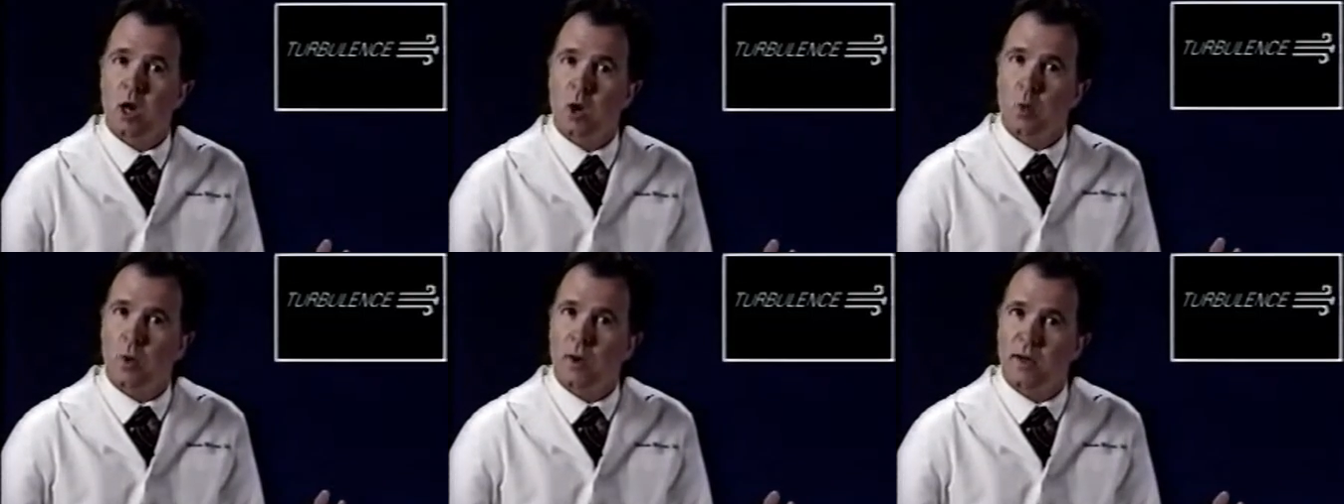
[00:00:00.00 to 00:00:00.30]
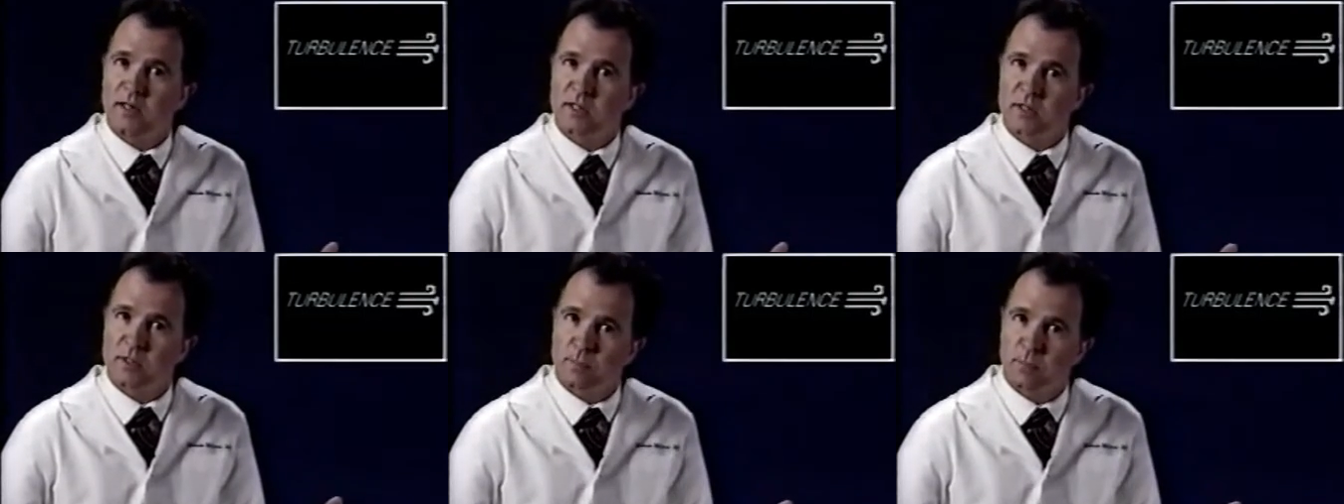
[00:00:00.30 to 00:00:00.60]
what
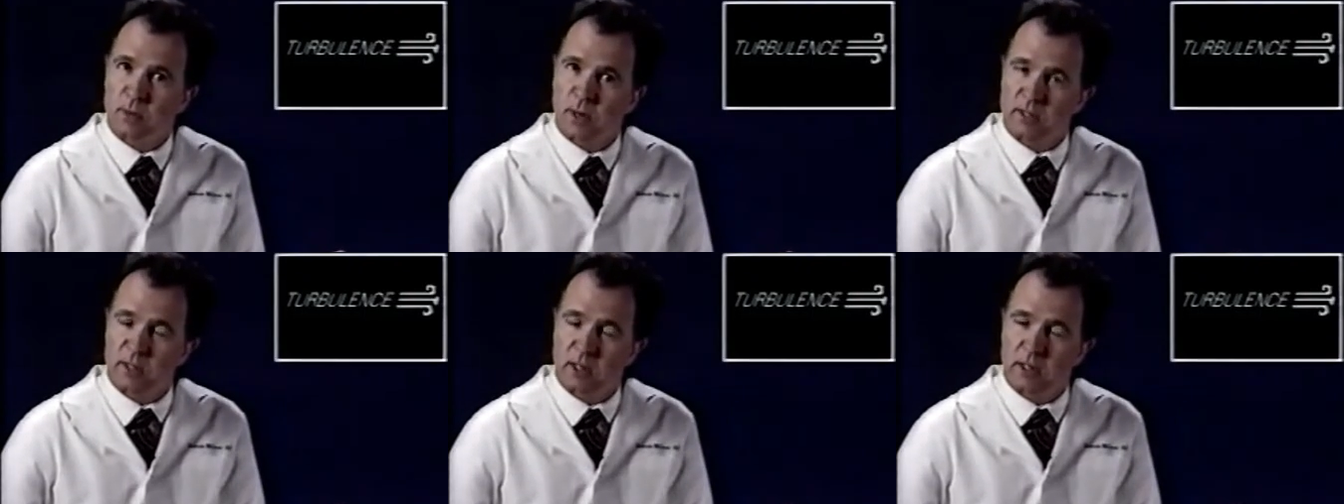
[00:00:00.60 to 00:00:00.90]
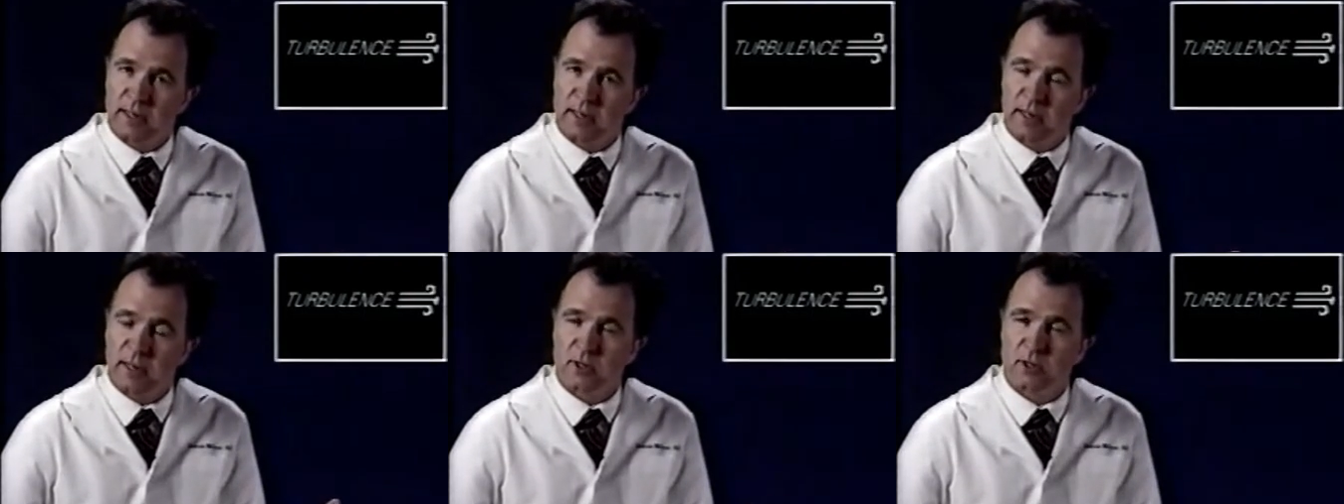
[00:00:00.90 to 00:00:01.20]
is
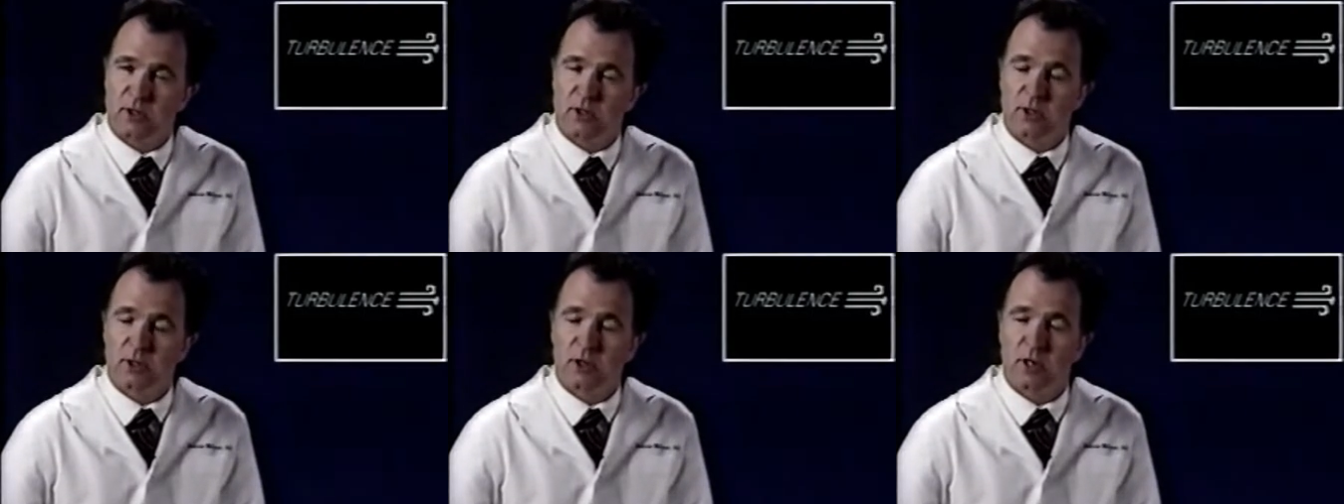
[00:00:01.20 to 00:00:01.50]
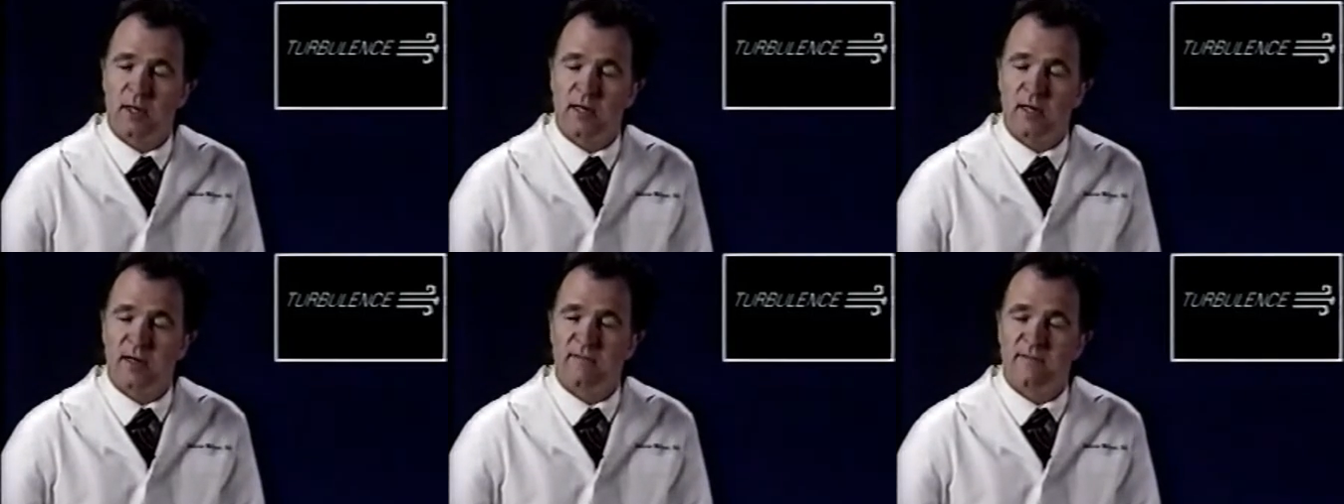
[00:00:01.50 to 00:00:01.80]
presently
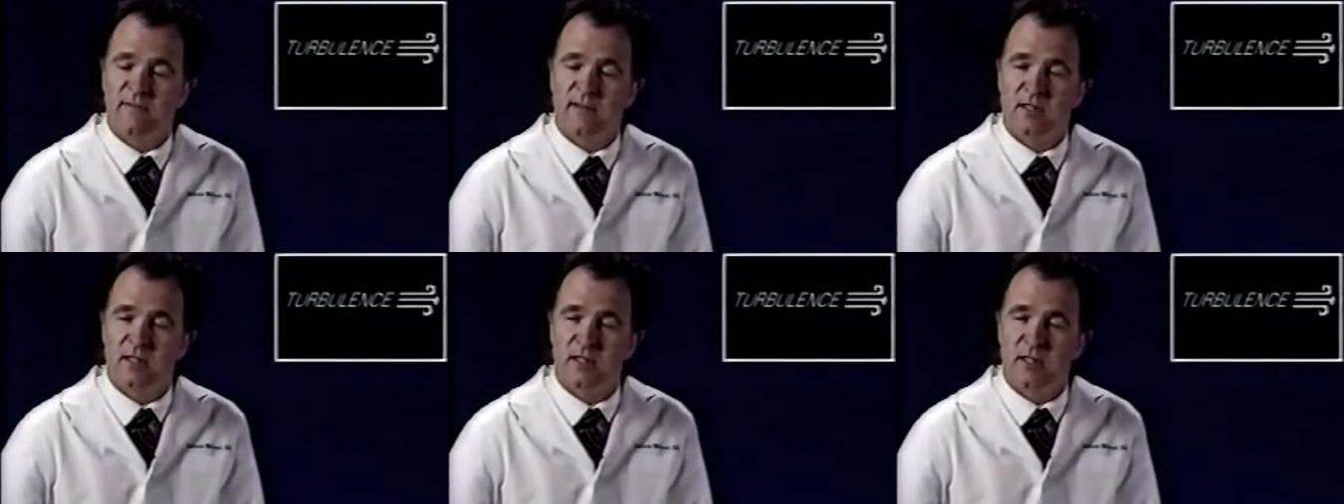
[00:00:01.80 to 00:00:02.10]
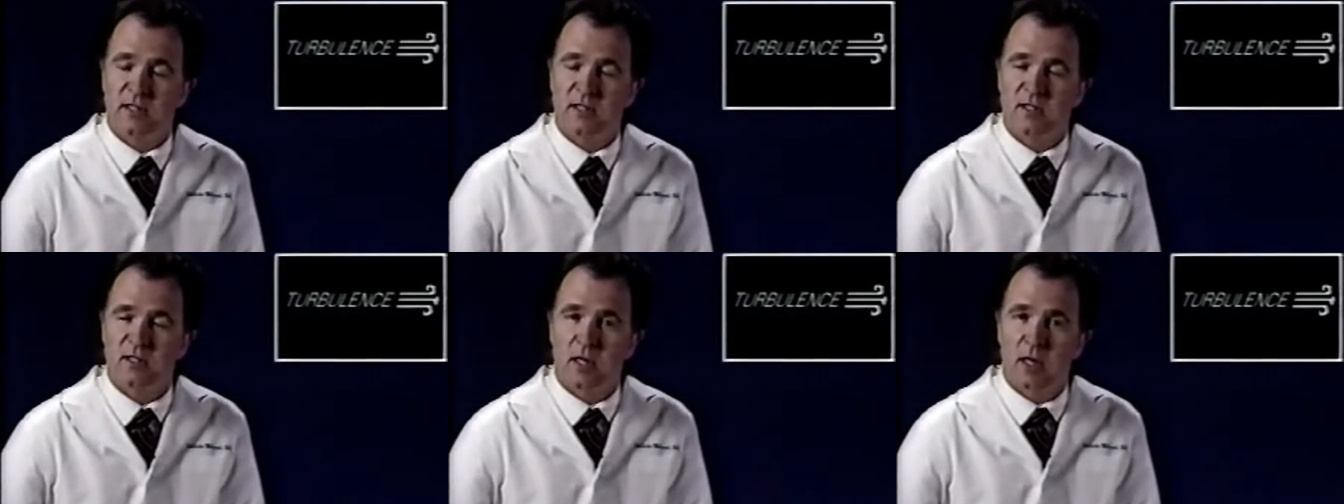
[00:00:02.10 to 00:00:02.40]
understood in
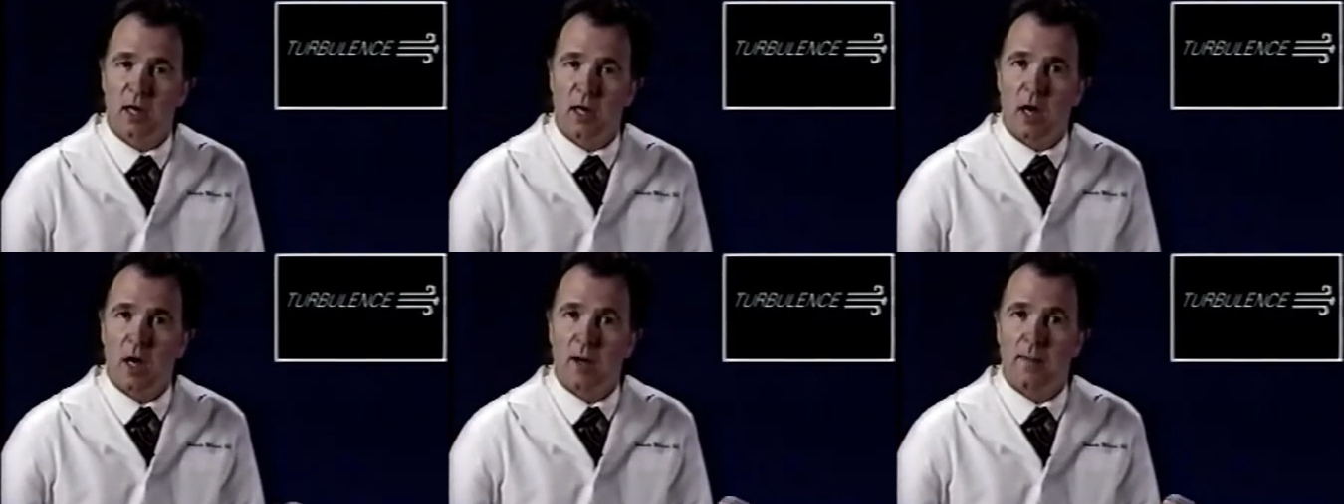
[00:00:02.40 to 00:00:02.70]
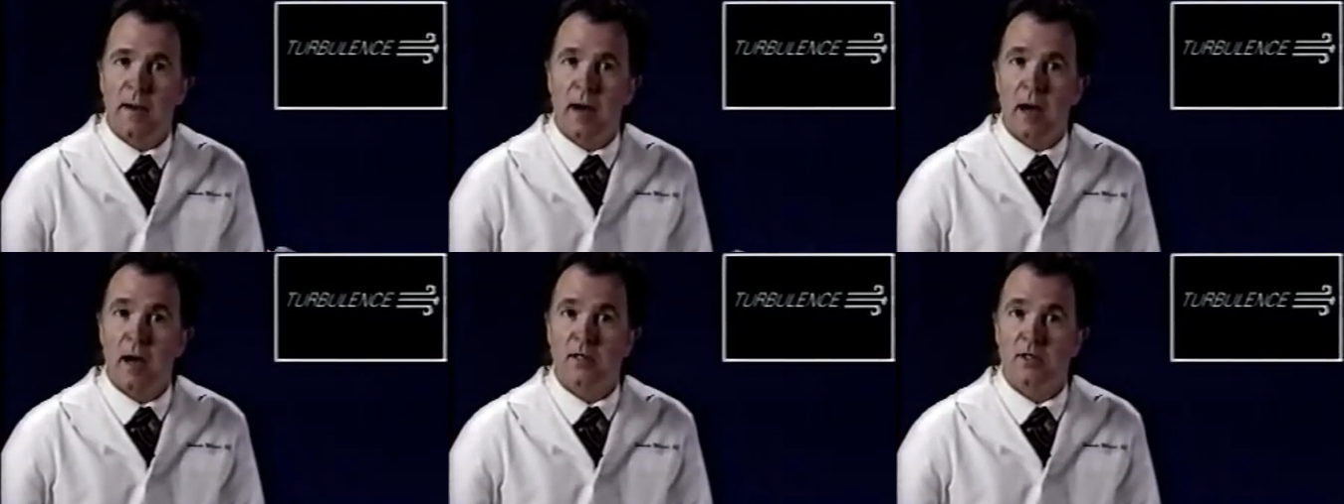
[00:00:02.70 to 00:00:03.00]
physics
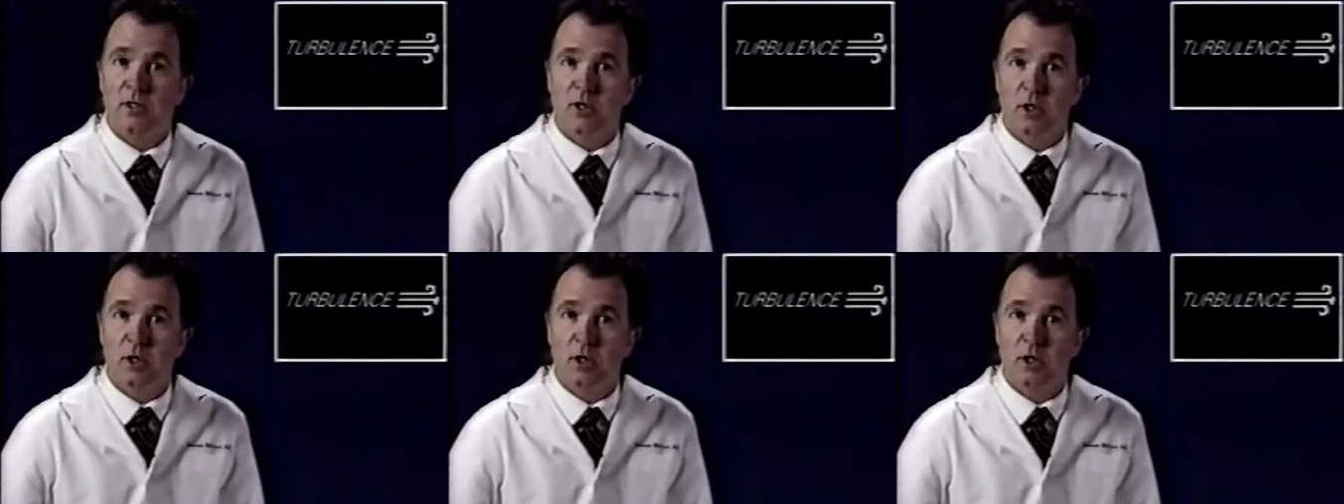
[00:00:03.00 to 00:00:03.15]
about